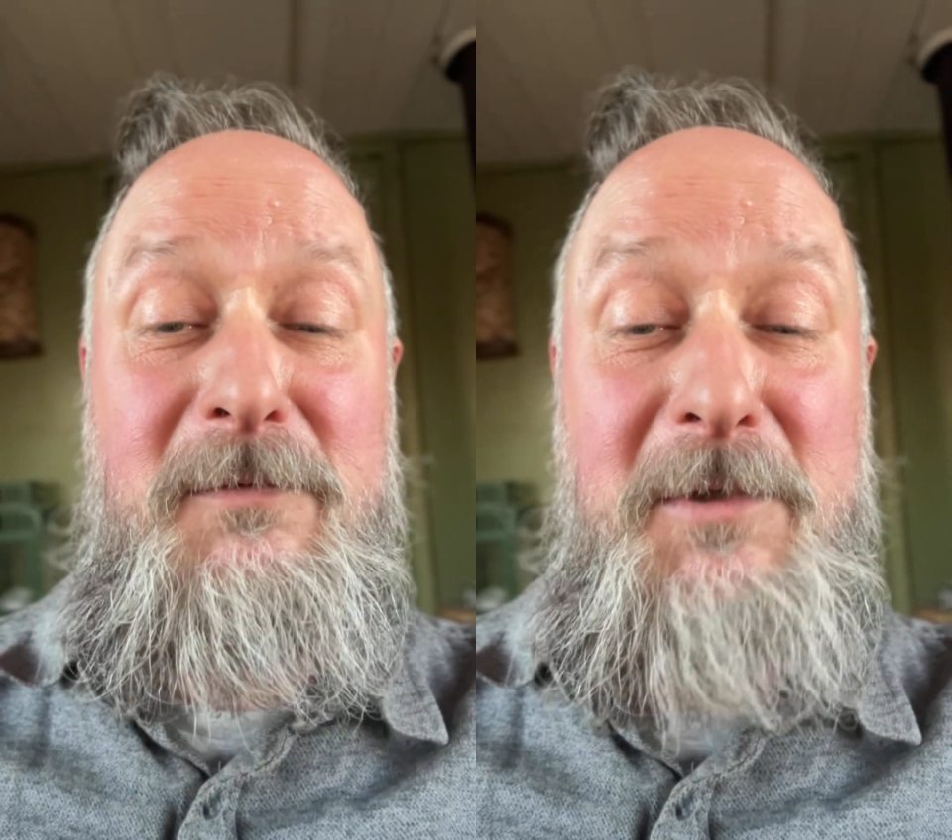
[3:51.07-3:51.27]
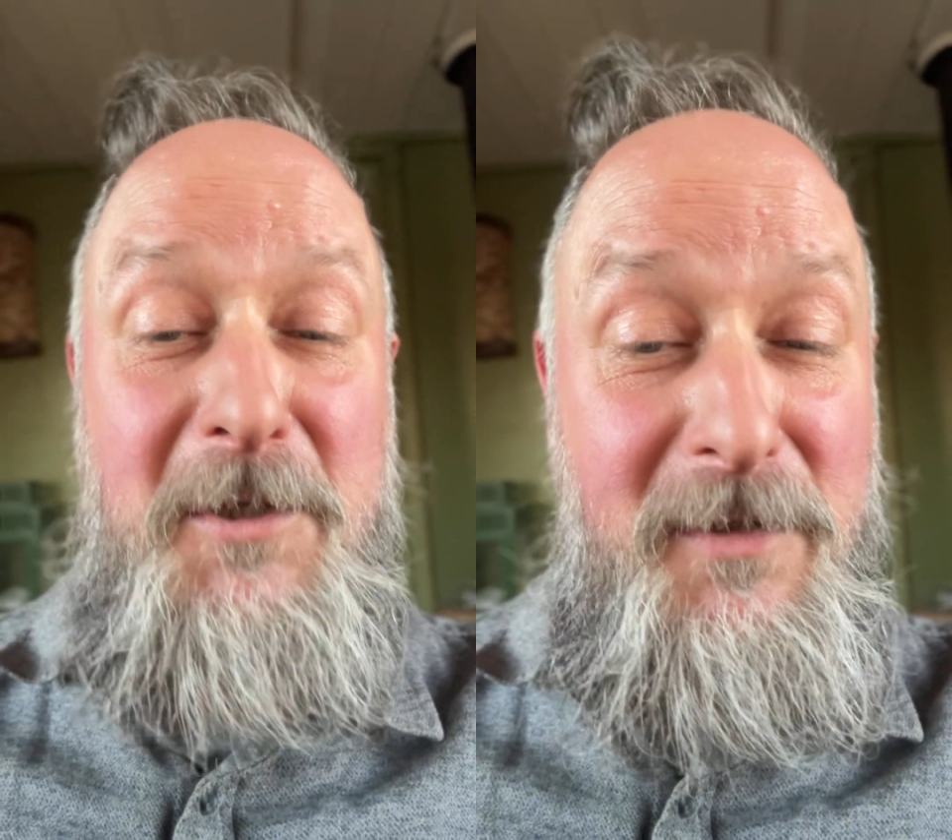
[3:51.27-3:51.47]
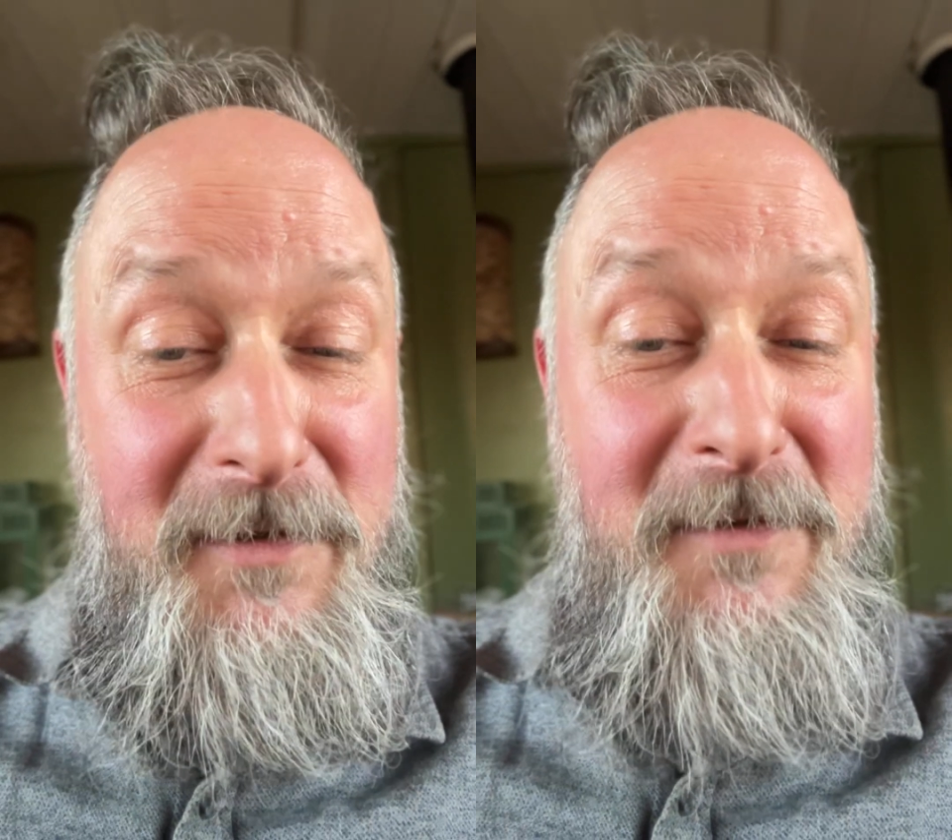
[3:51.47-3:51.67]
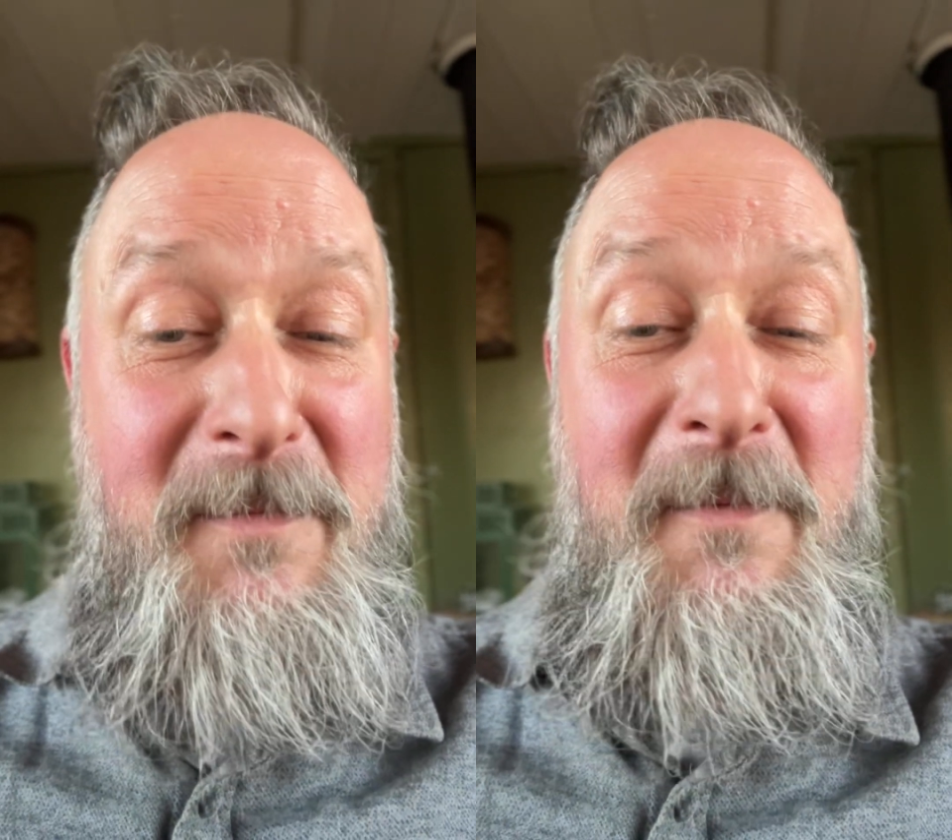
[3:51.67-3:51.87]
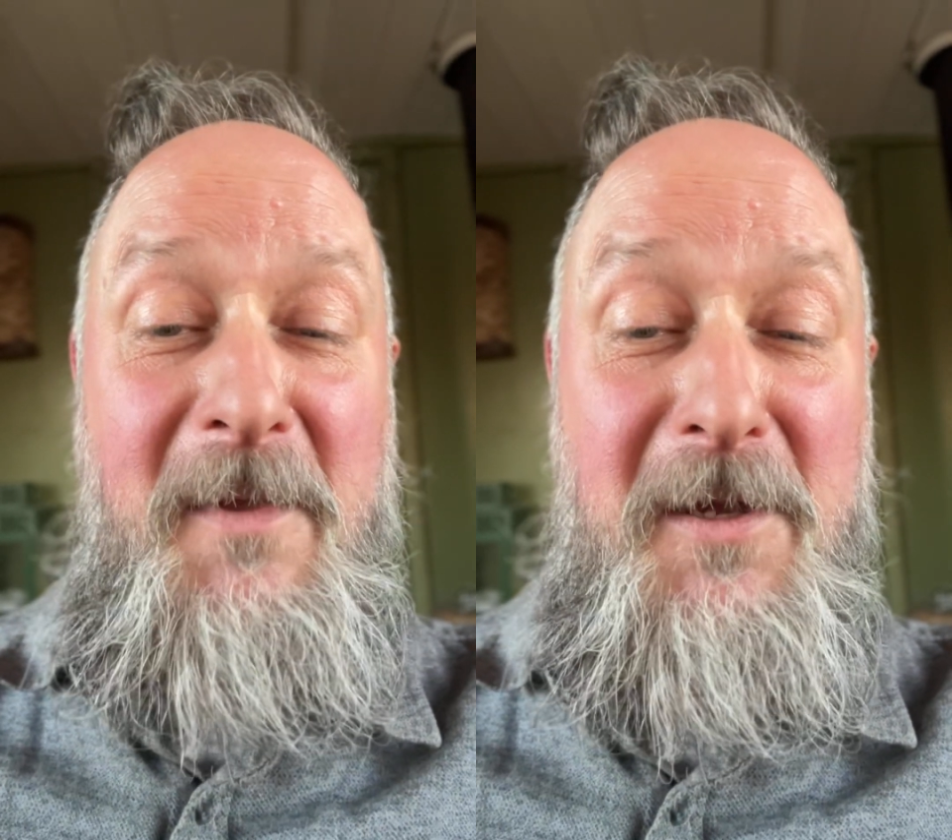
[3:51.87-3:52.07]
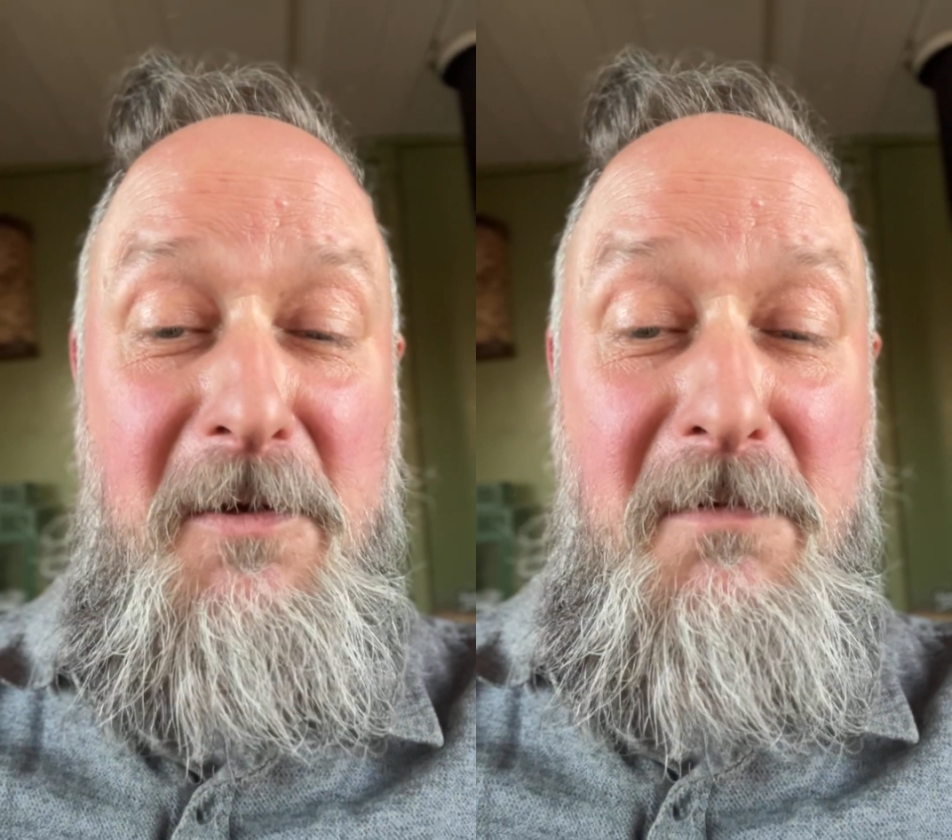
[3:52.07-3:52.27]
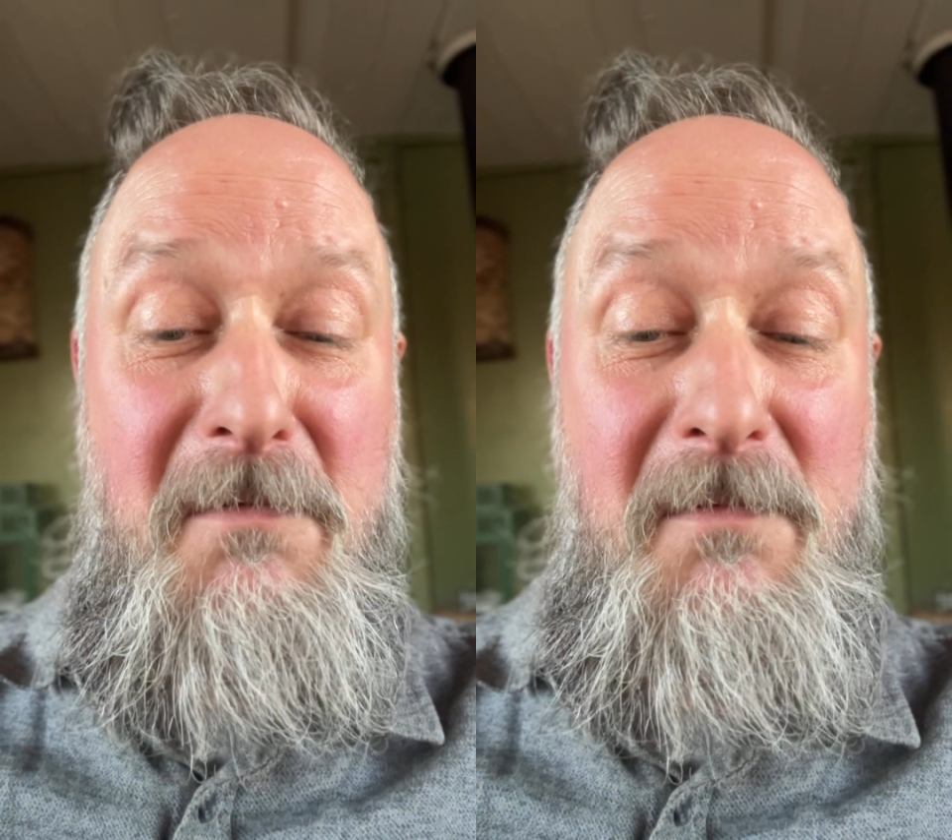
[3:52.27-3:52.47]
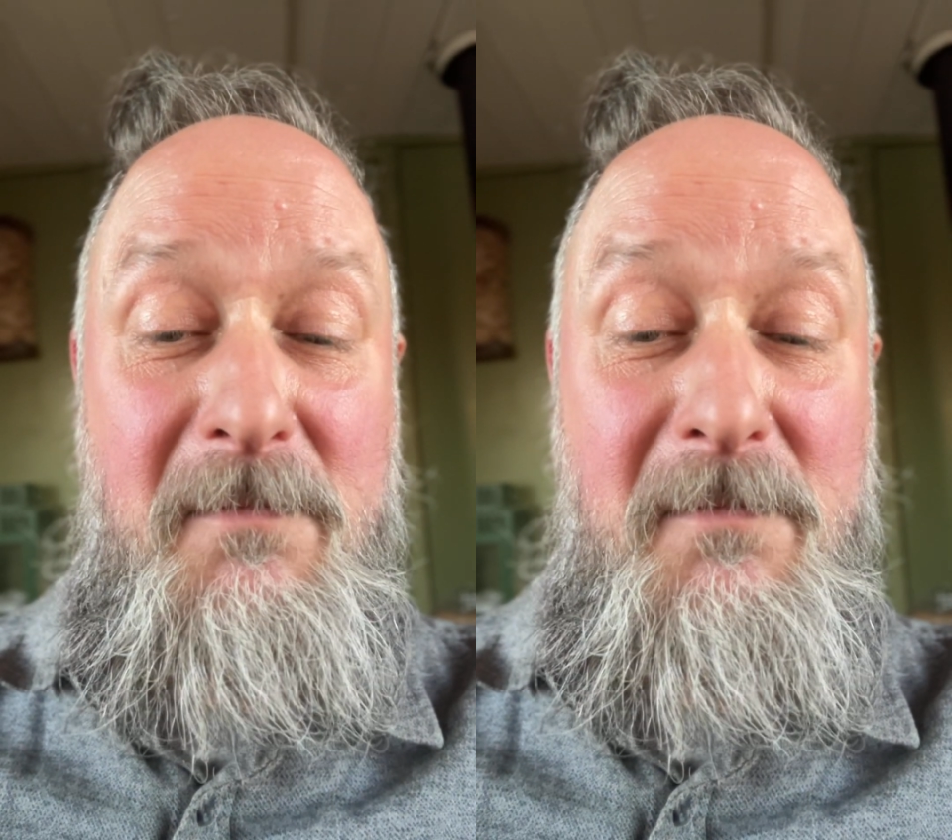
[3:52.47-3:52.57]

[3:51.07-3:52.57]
Cheers. Thank you.